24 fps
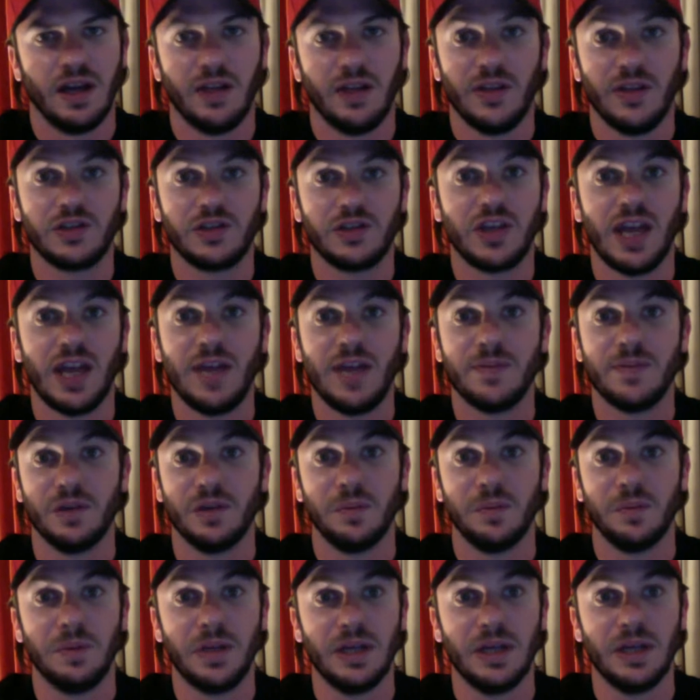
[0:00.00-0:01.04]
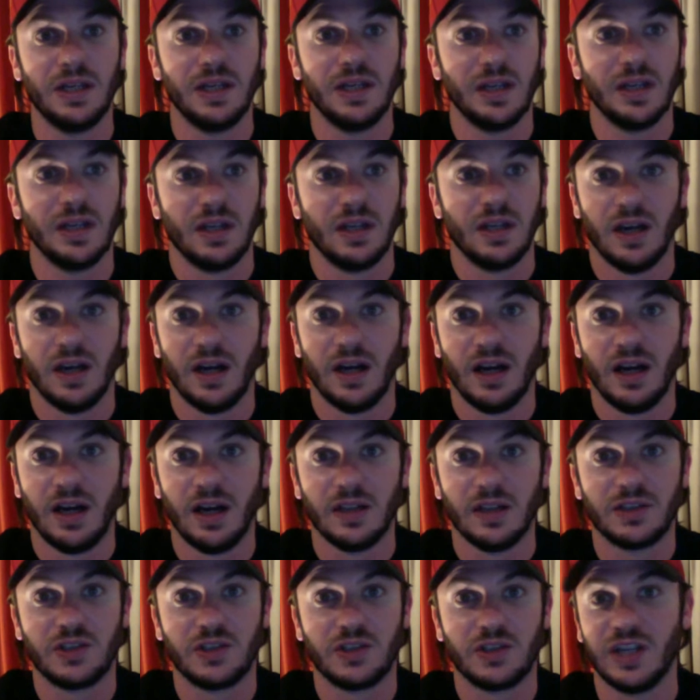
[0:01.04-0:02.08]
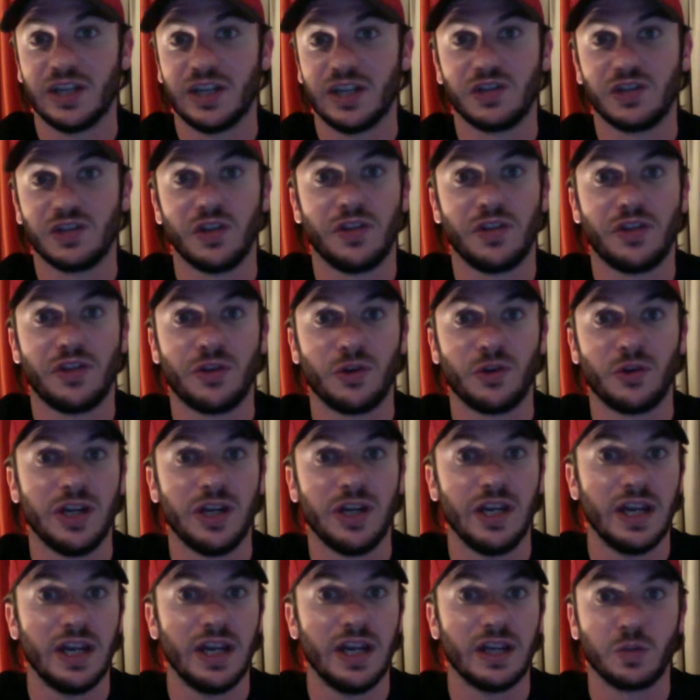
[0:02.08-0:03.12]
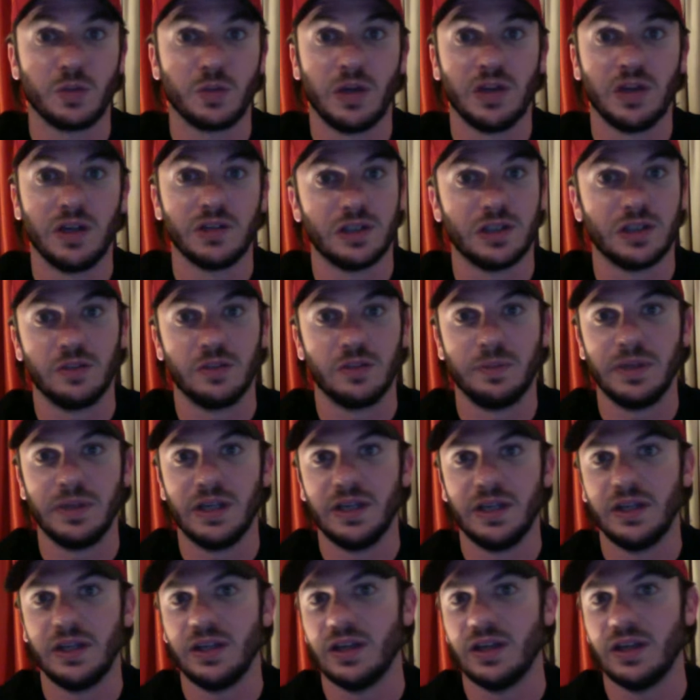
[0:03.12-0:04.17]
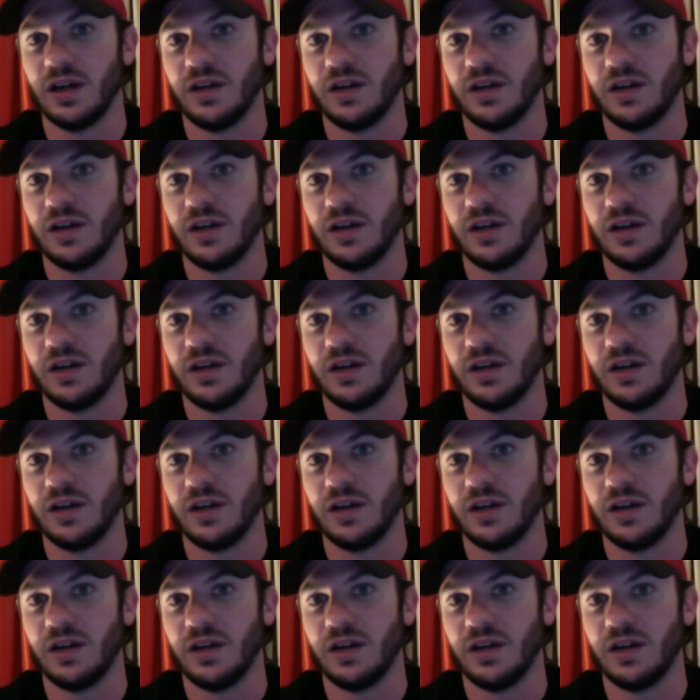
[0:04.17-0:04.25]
This game could be 6-3 as well as it could be